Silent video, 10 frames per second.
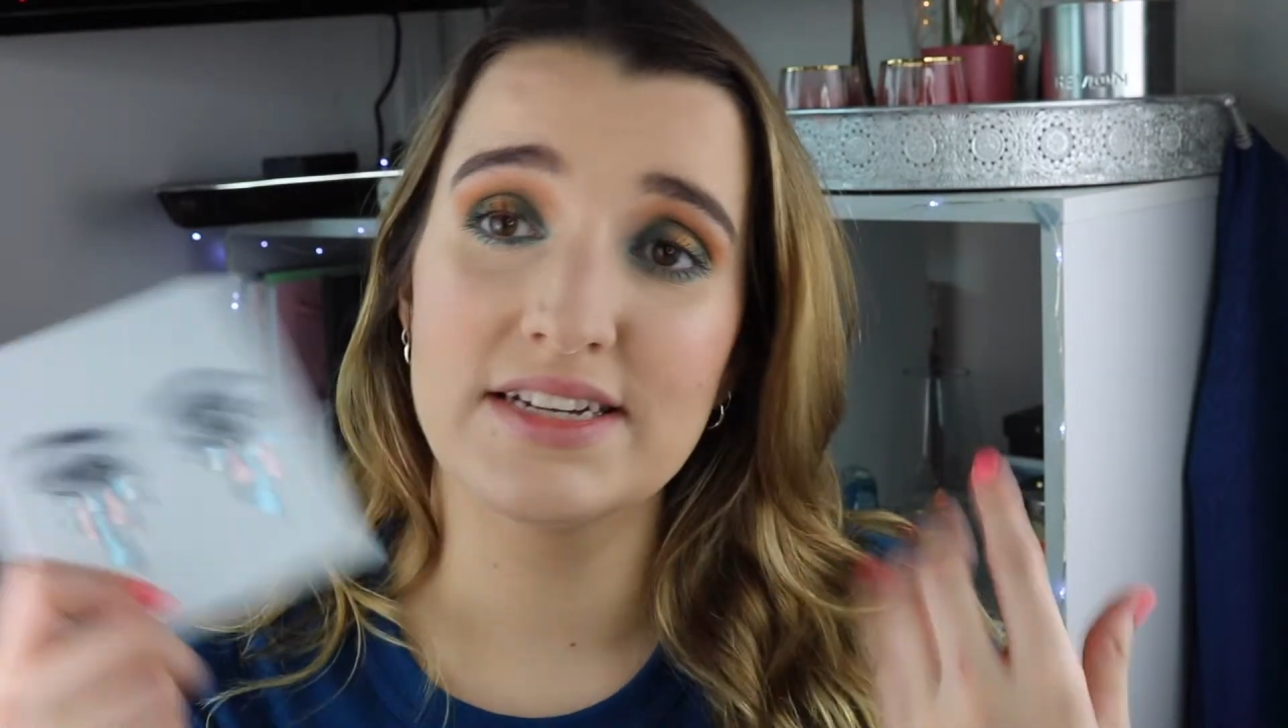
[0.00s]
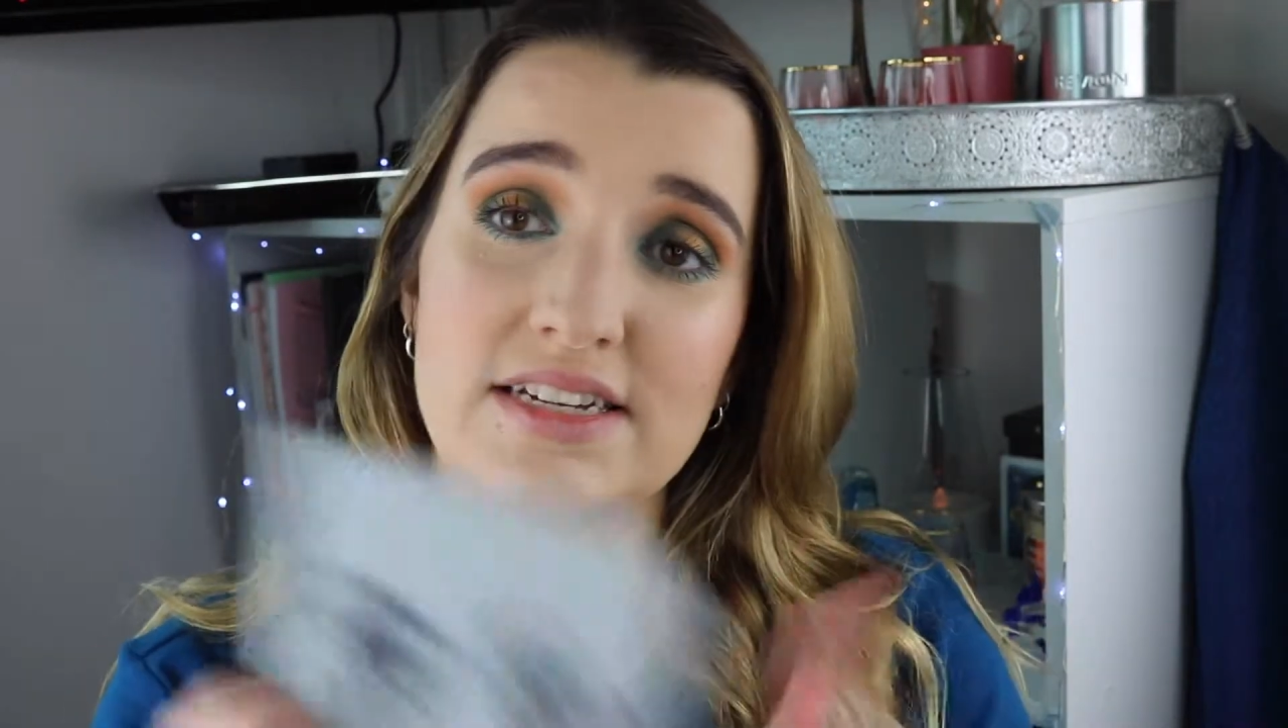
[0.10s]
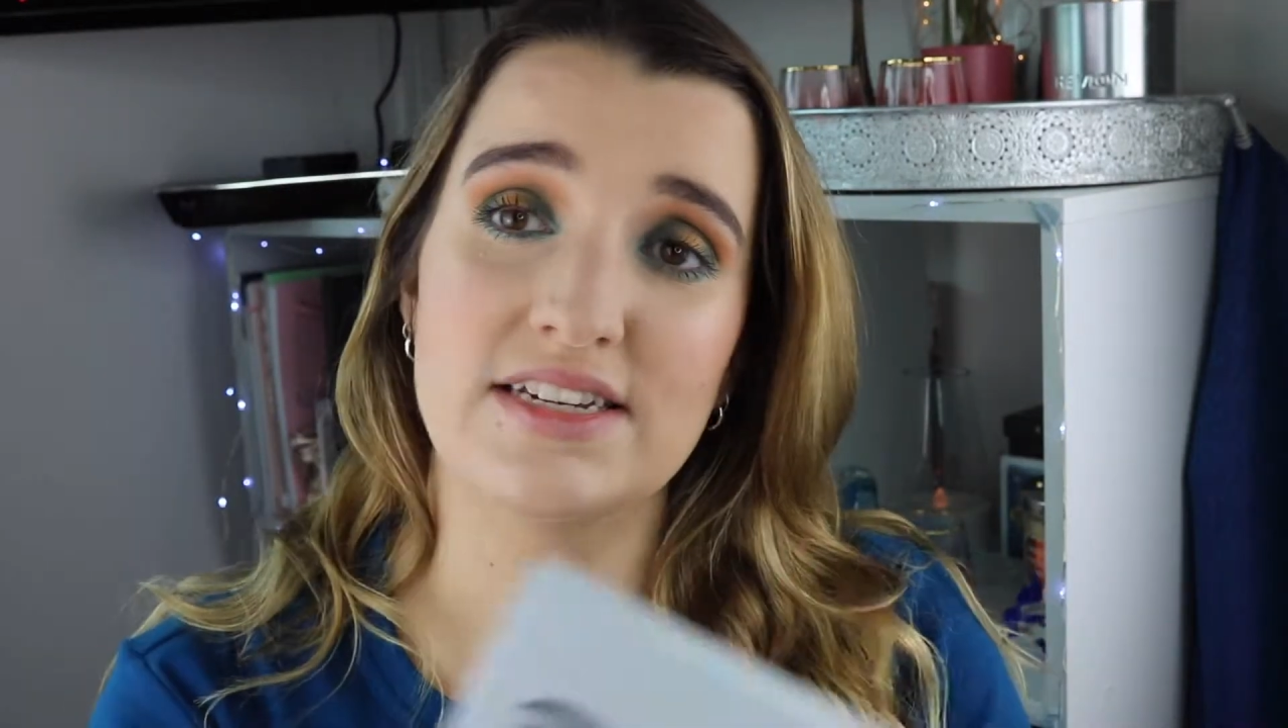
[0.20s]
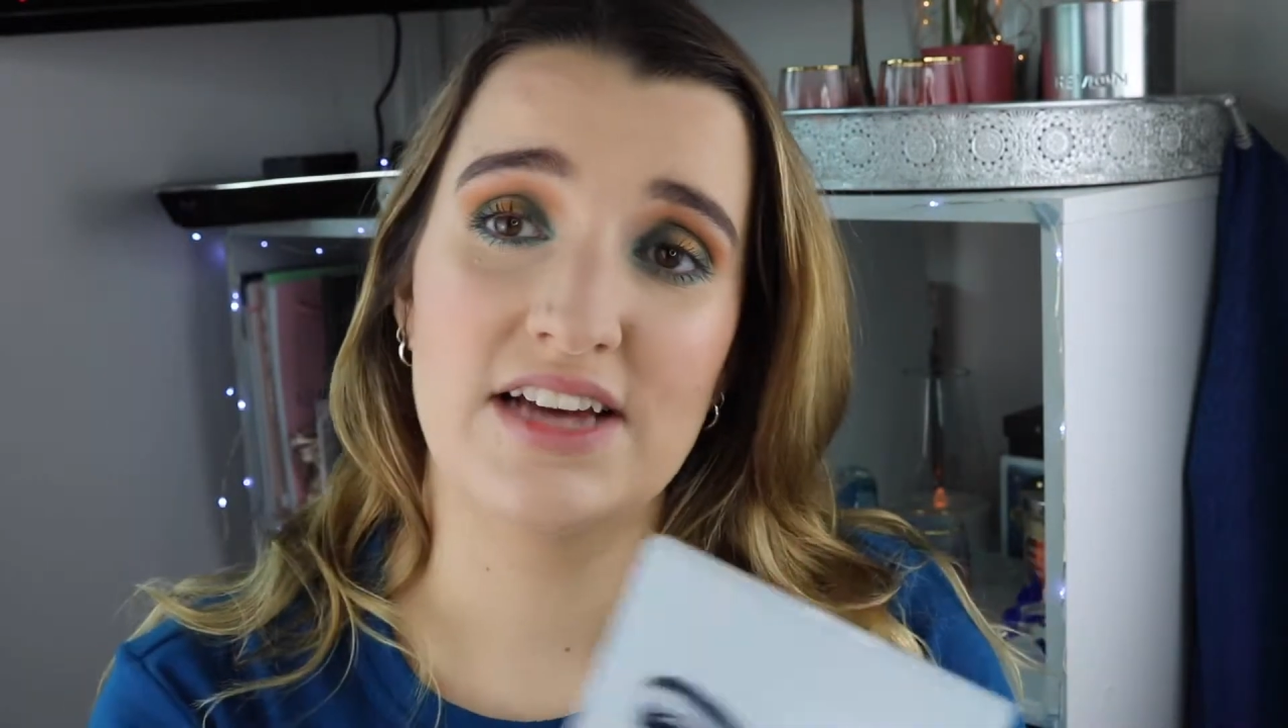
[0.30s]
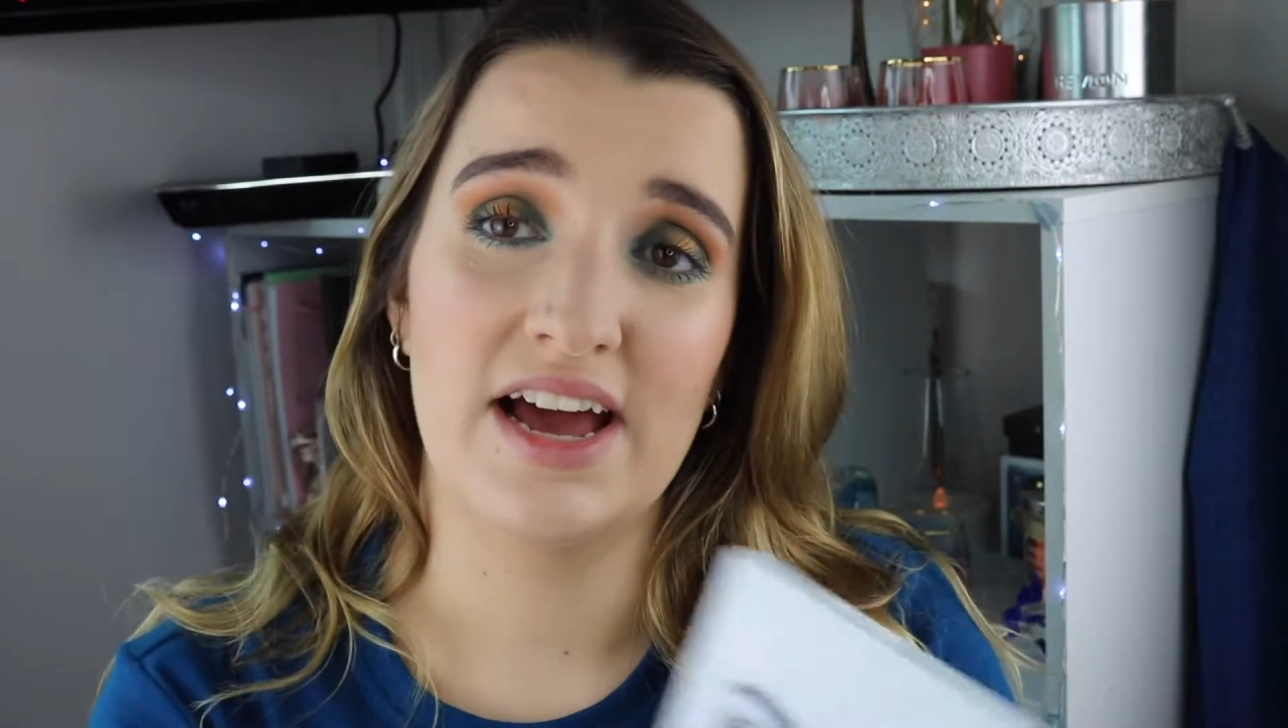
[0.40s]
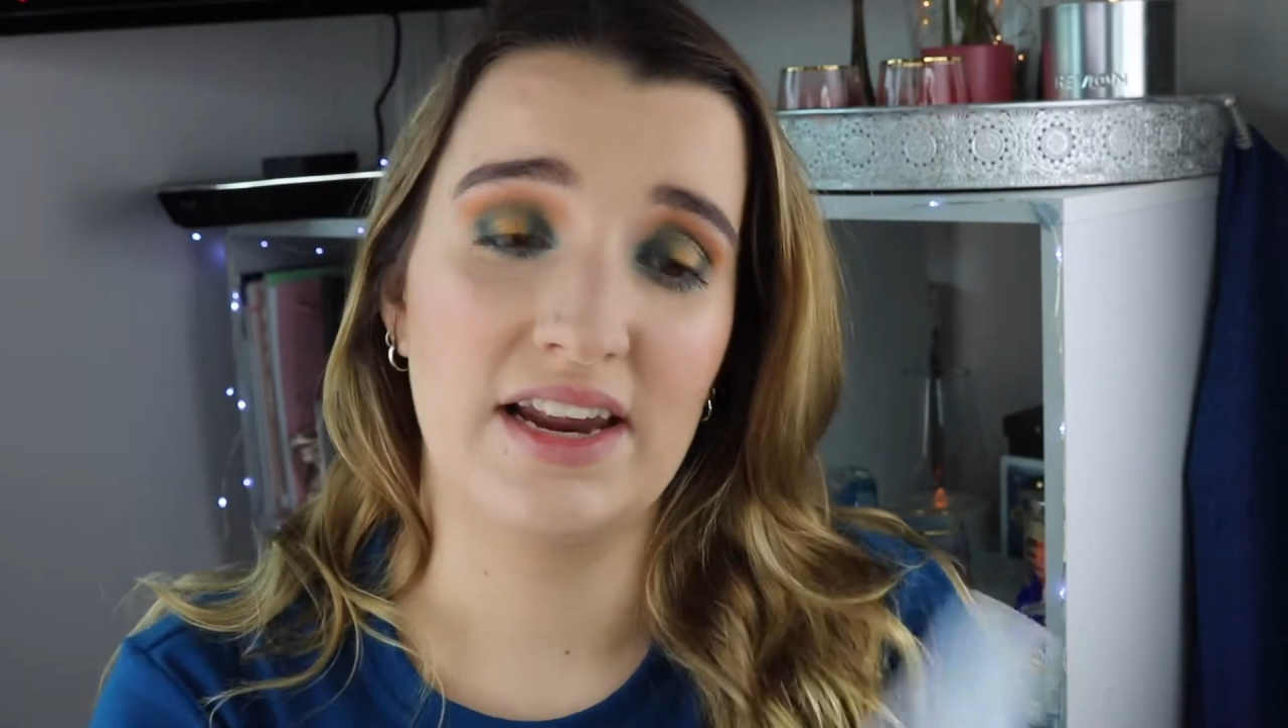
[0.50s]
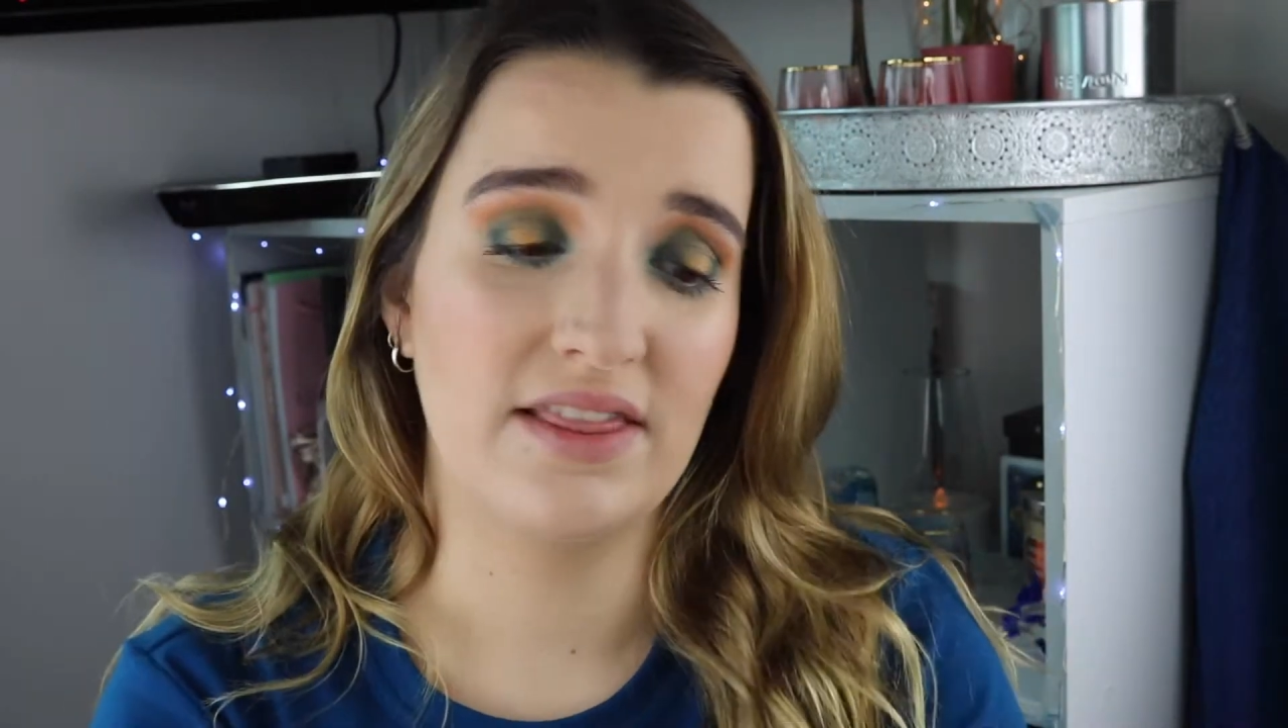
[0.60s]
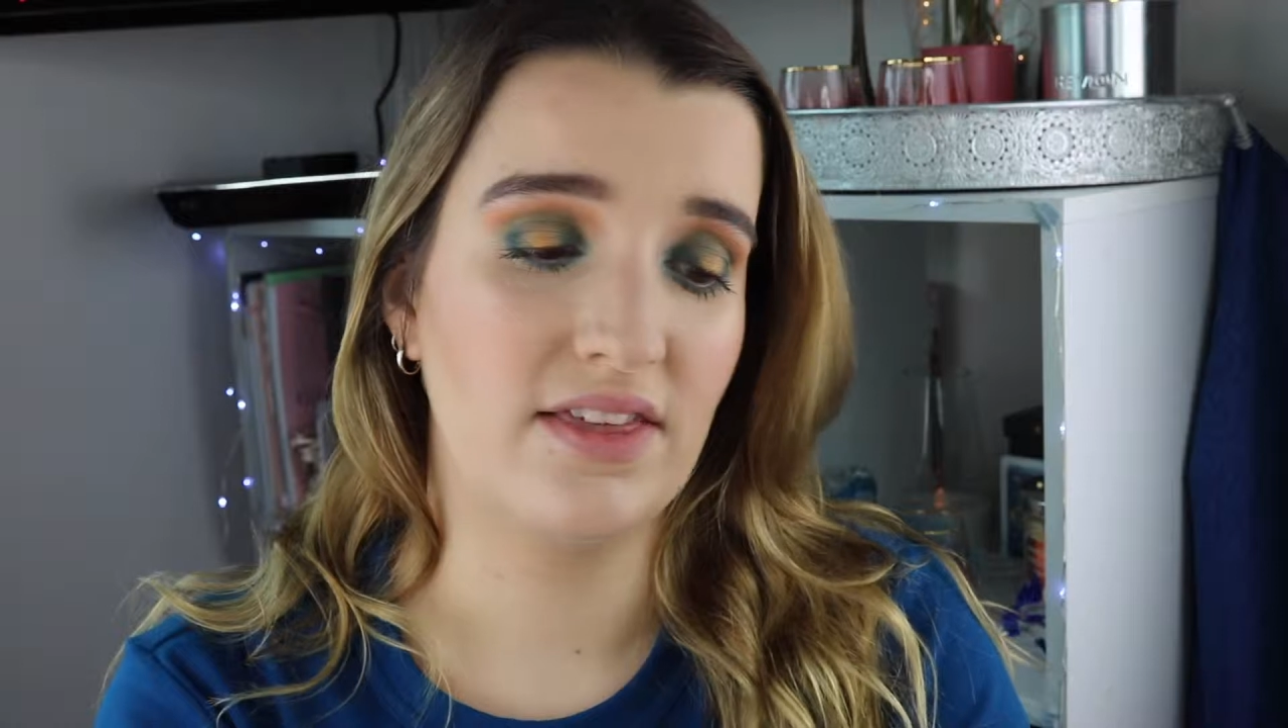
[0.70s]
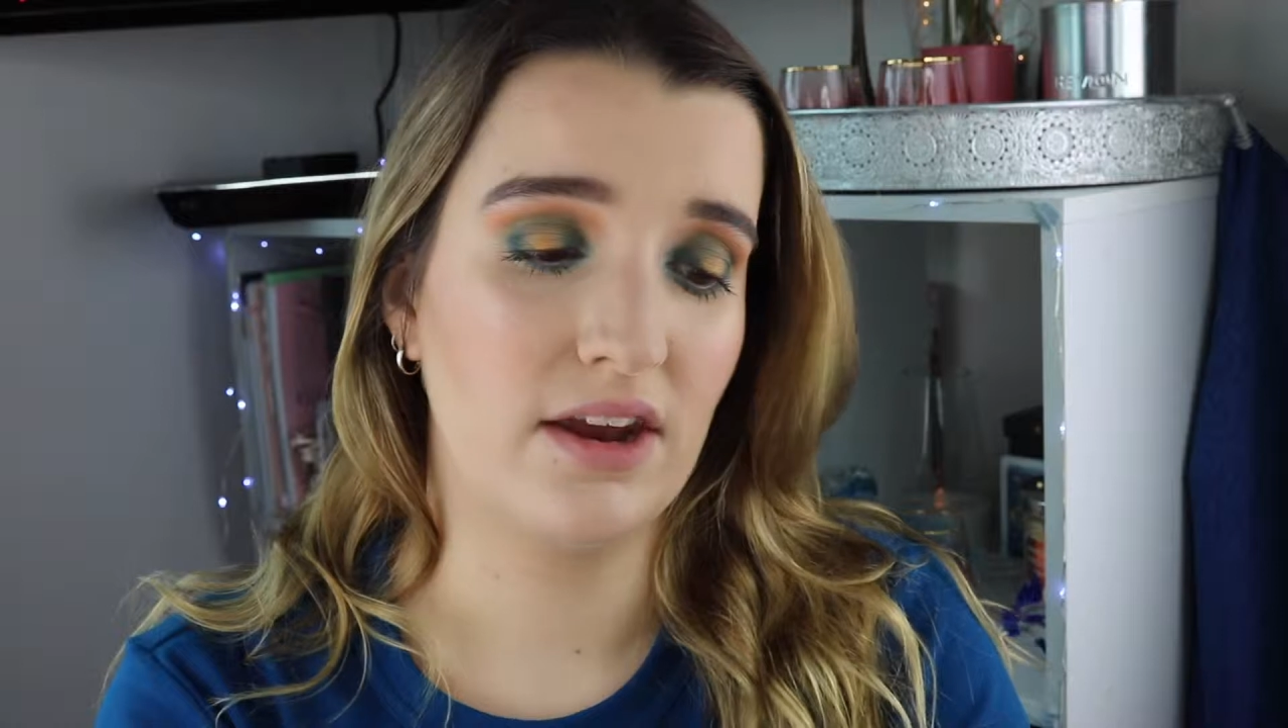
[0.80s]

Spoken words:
decided